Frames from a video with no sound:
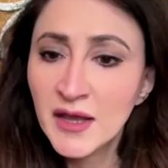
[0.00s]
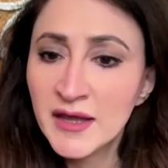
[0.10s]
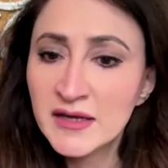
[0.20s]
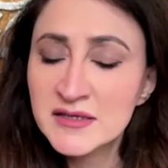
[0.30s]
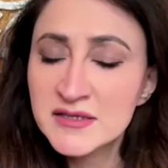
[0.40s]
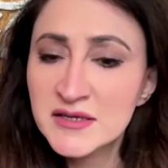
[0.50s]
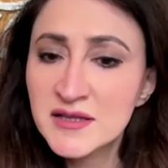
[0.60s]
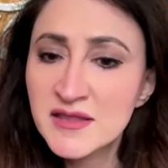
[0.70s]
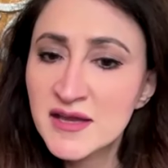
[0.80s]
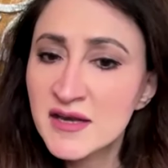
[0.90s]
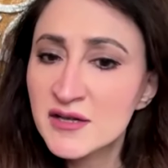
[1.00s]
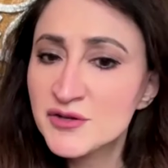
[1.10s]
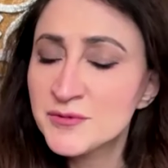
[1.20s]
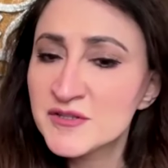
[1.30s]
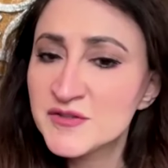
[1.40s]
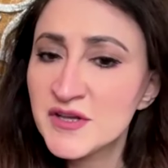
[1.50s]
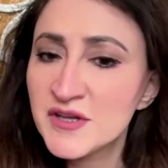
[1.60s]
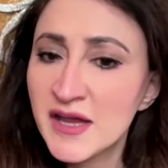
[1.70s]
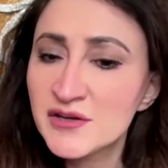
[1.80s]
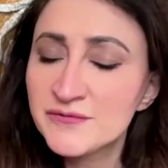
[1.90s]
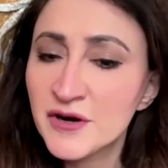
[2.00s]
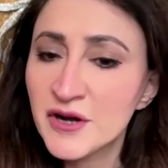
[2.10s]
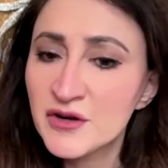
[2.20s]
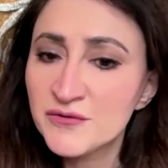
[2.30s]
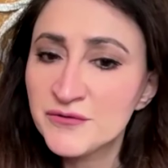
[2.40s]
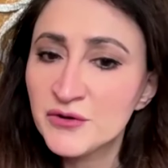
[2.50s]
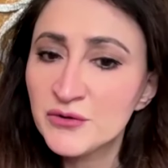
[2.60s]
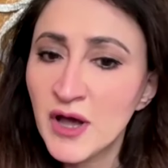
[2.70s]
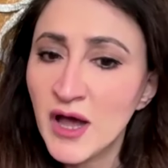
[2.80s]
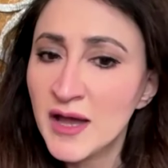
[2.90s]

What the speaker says: And then towards the end of our interview,